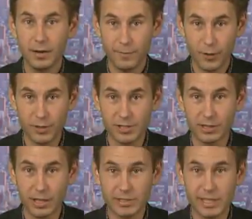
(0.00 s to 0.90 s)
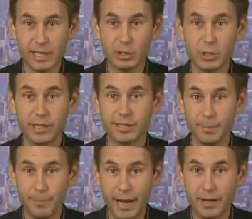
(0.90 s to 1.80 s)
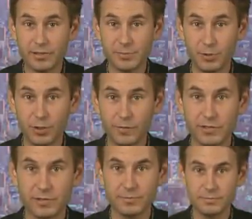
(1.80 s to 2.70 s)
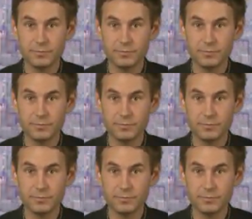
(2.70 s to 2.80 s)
First, let's take a look at the pound's moves.